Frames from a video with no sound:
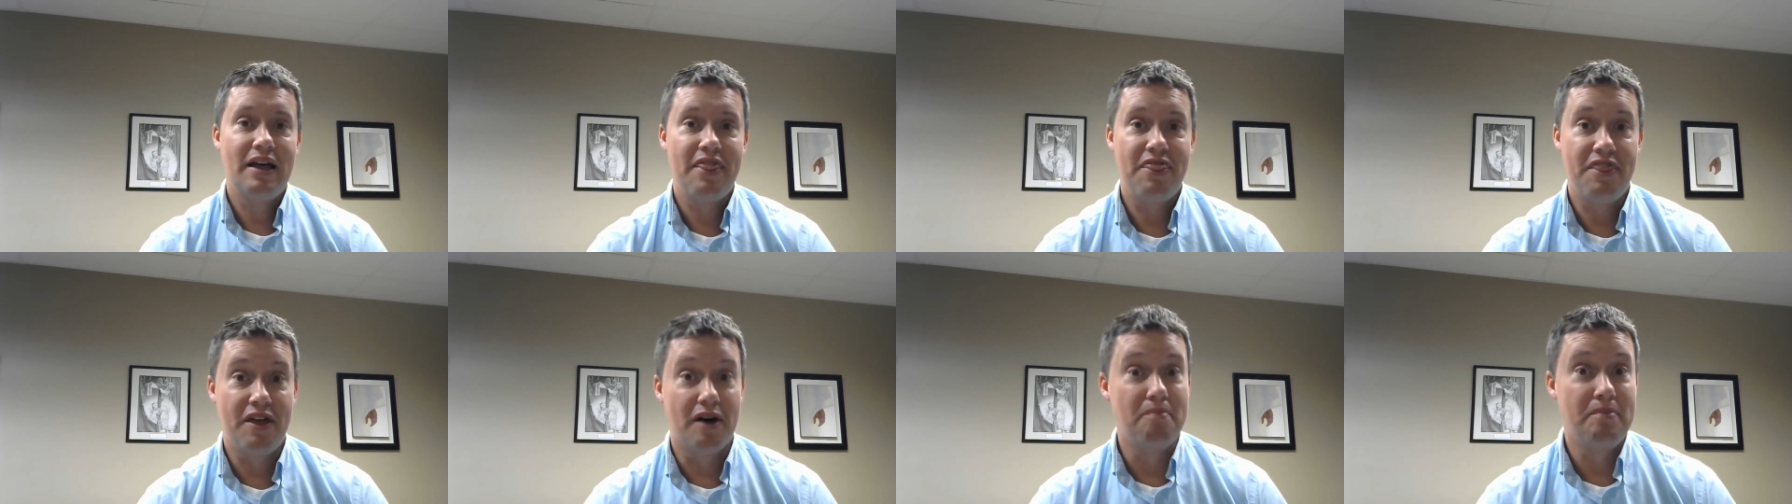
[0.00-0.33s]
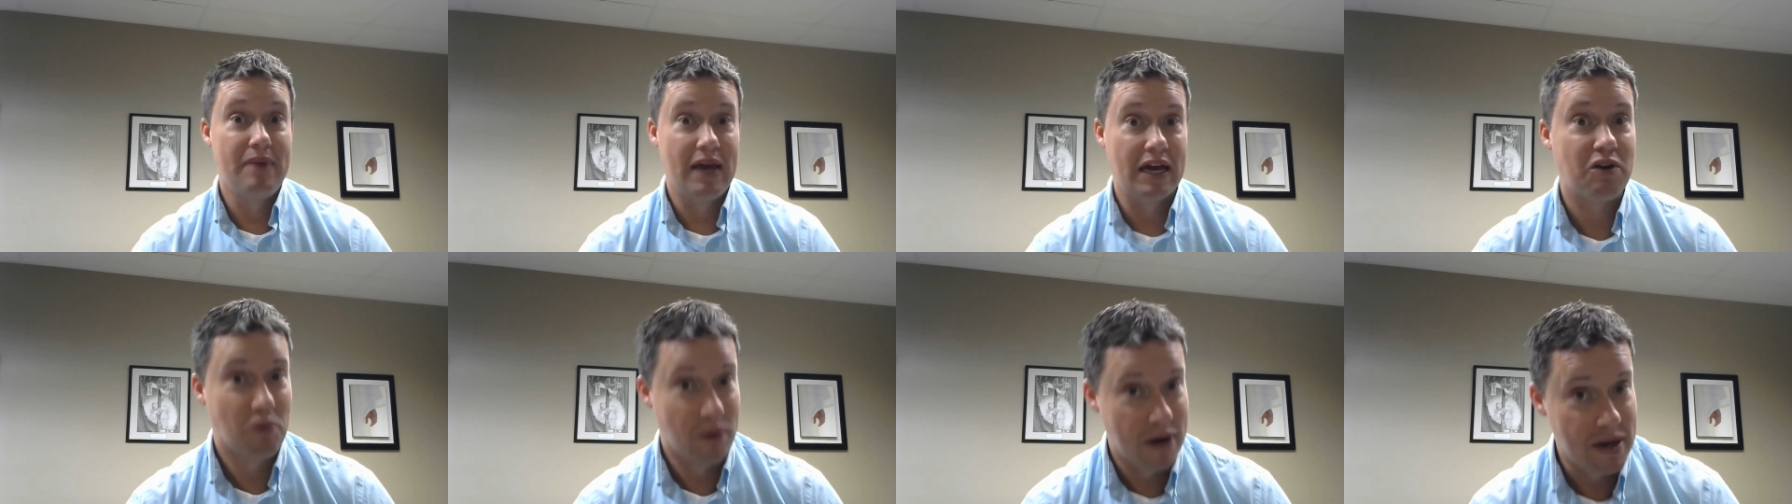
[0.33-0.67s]
the
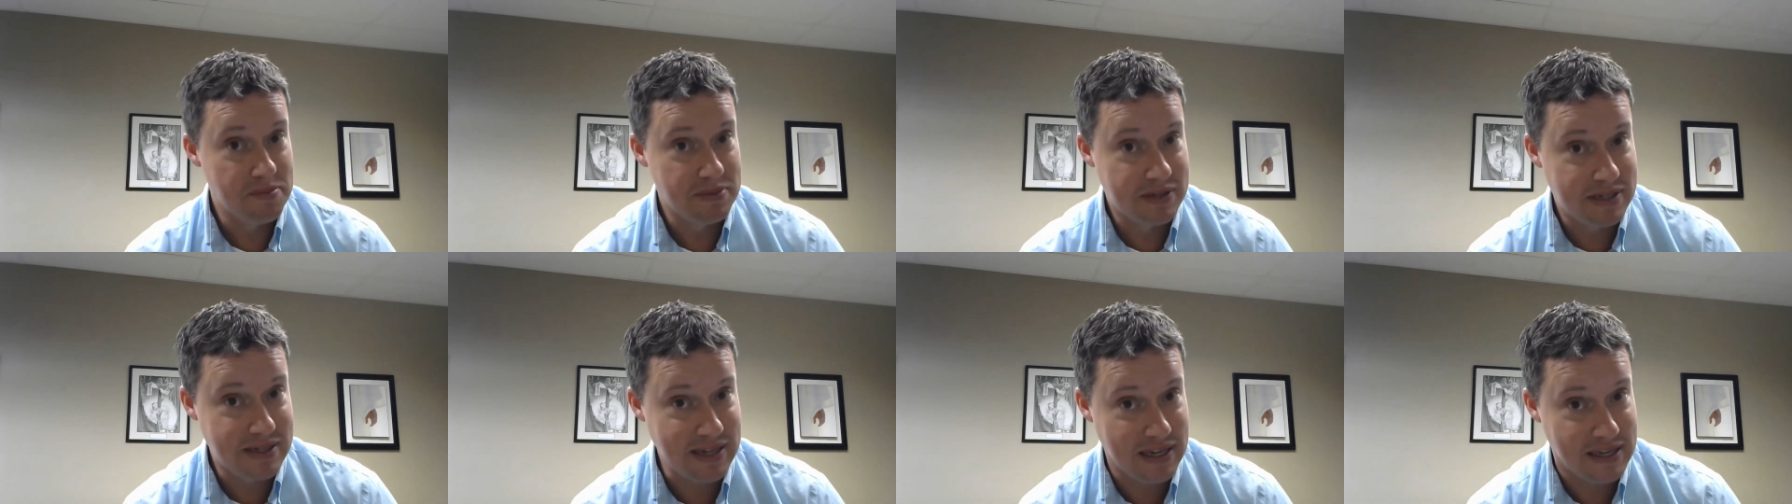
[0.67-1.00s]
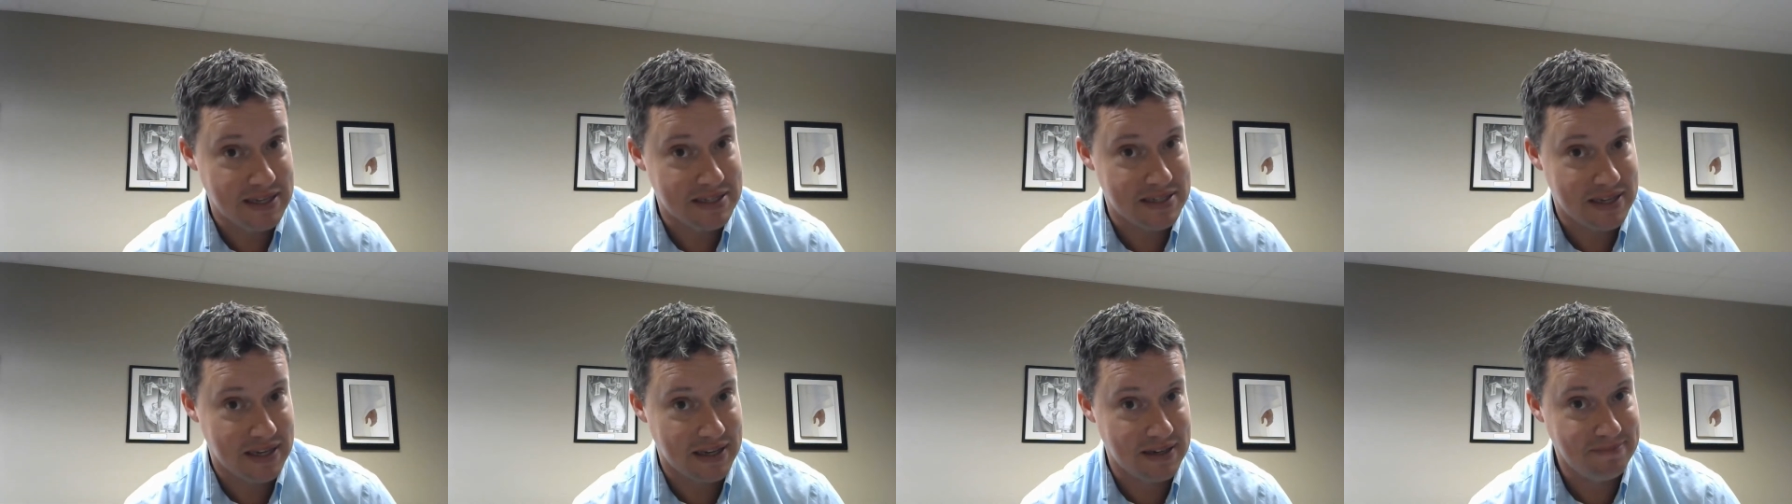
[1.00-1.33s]
McRib
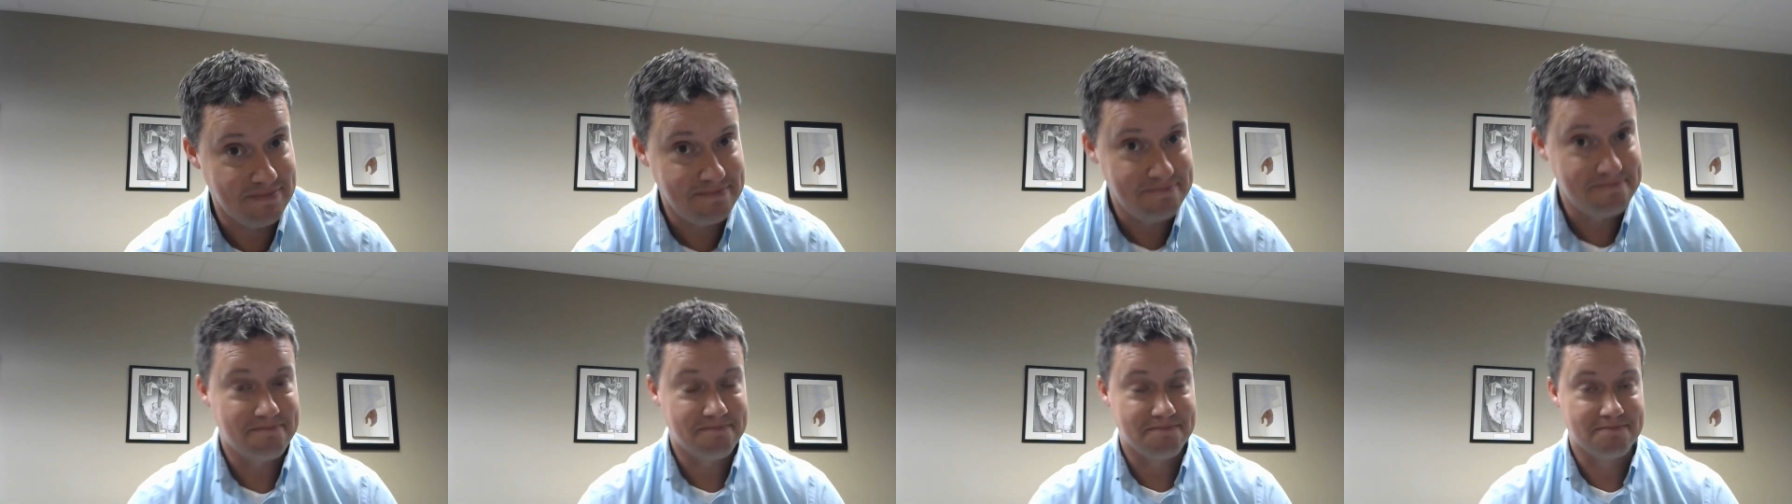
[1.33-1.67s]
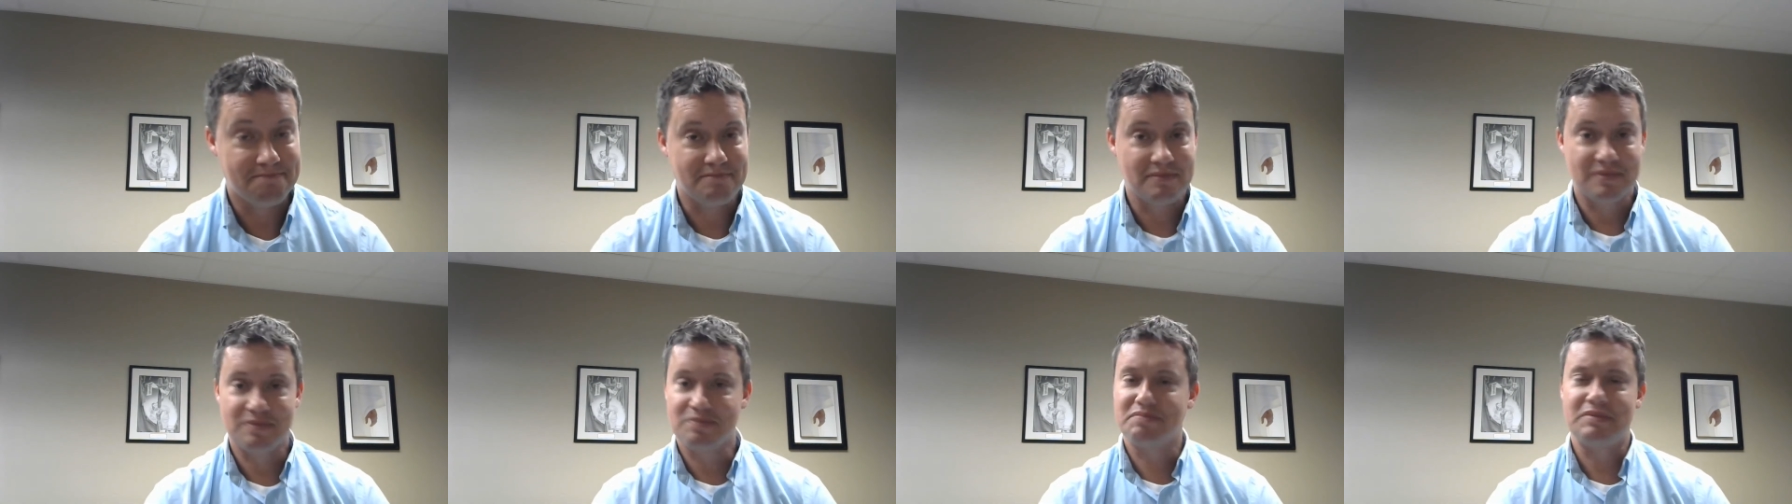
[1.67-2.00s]
season.
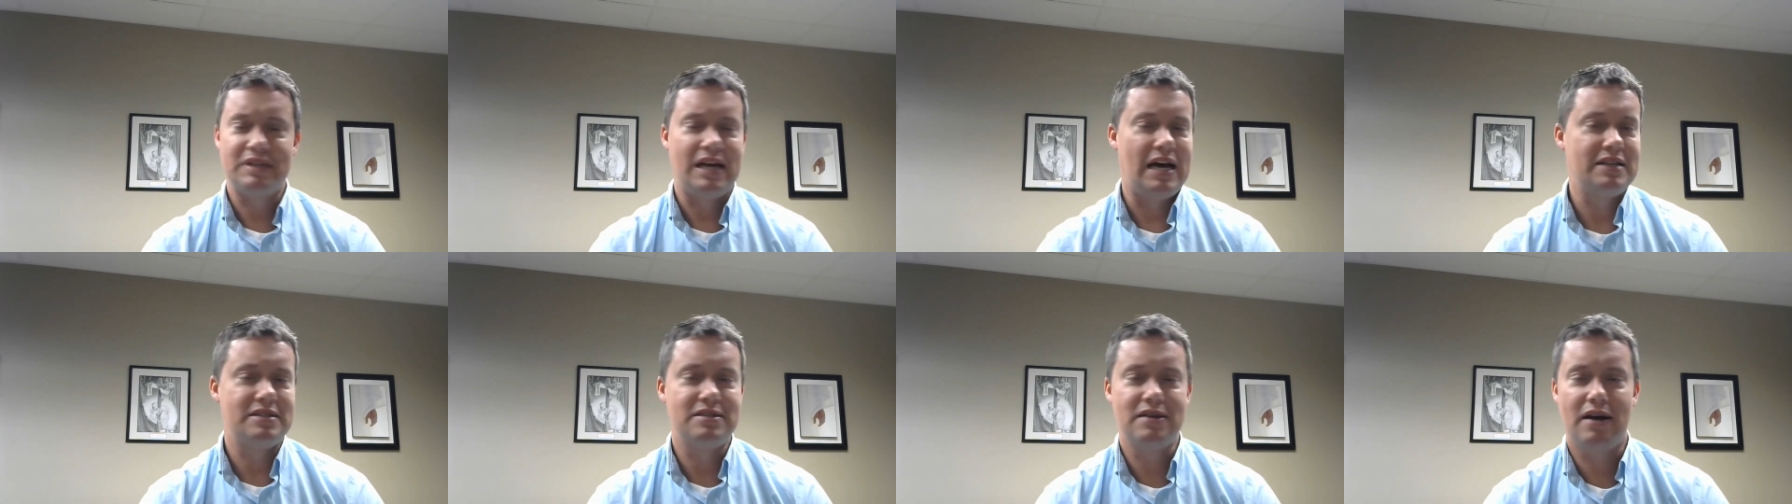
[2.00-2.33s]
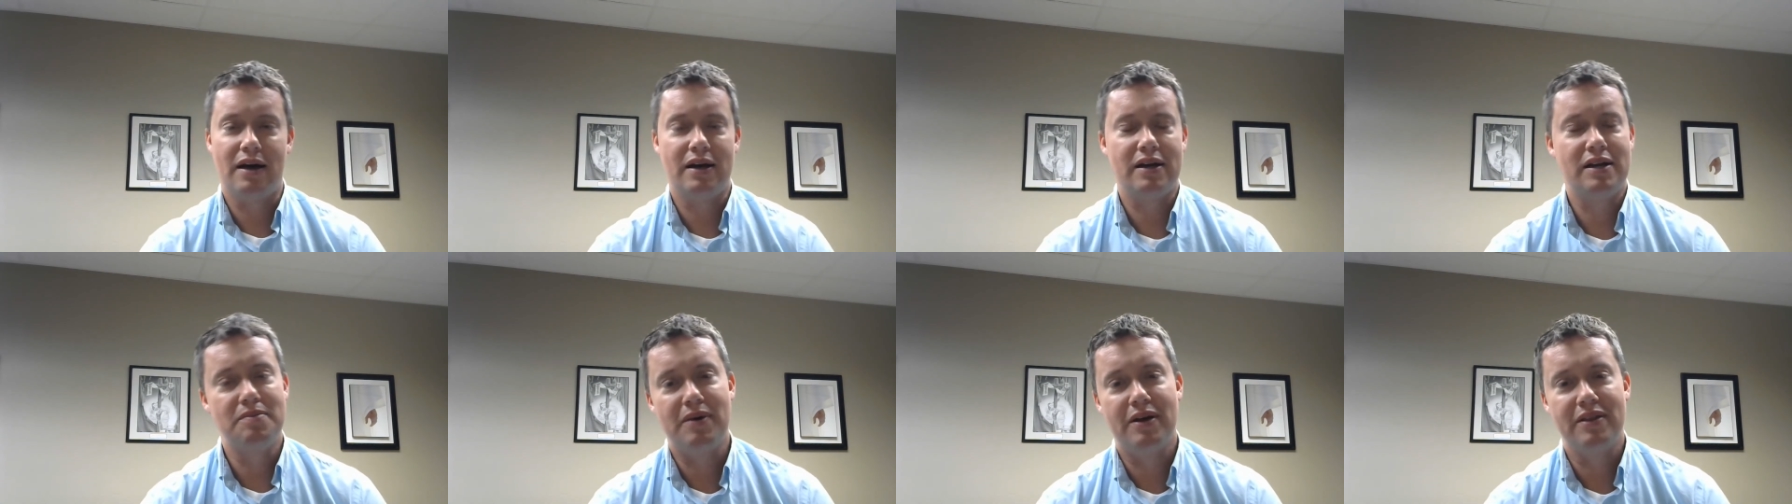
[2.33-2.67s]
I'm not
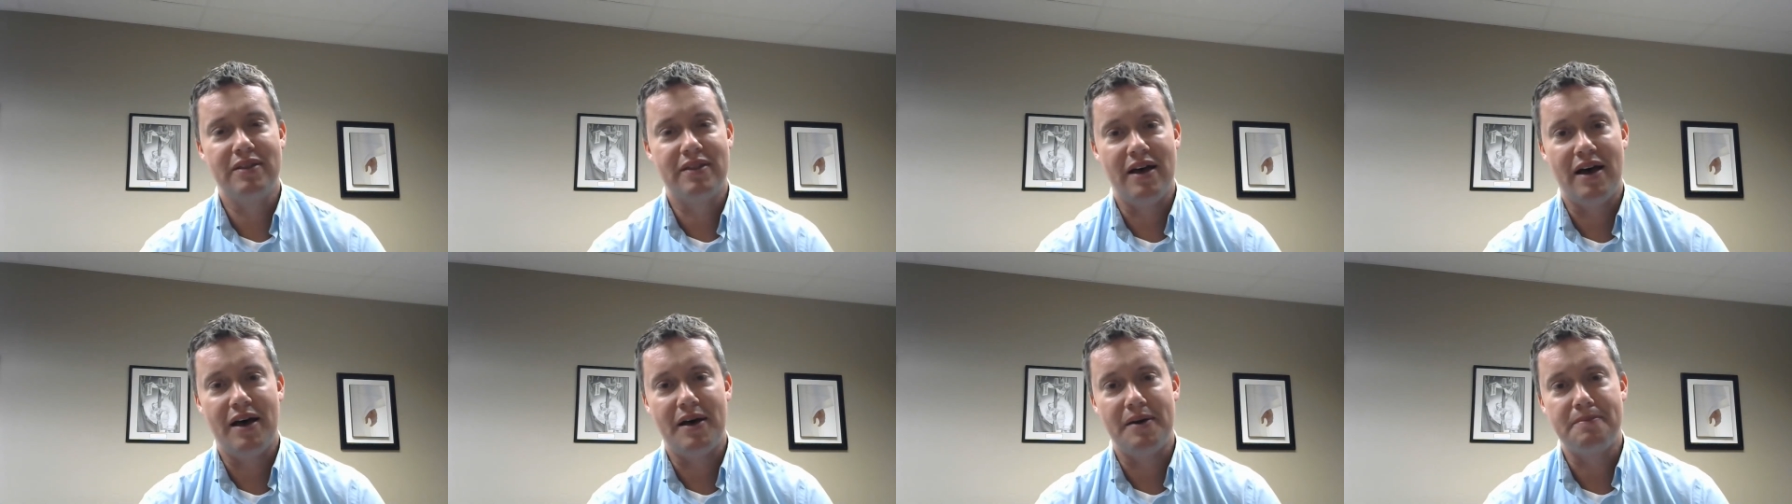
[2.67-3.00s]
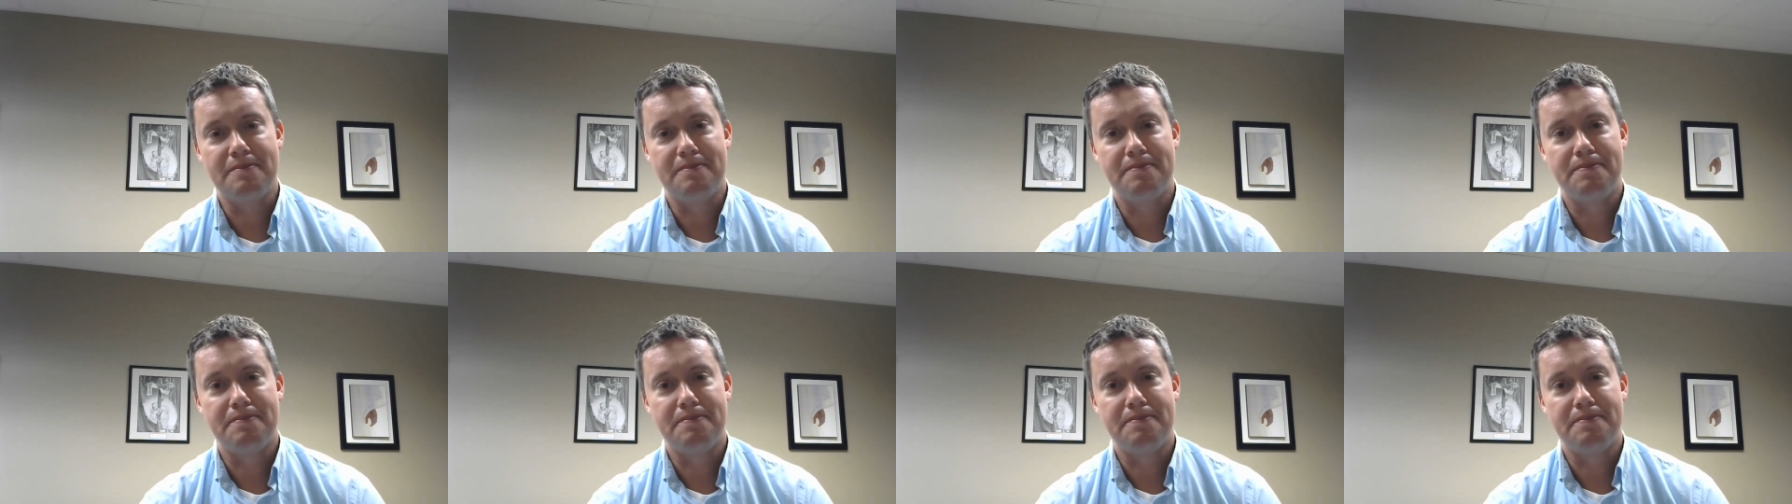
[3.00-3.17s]
talking about that.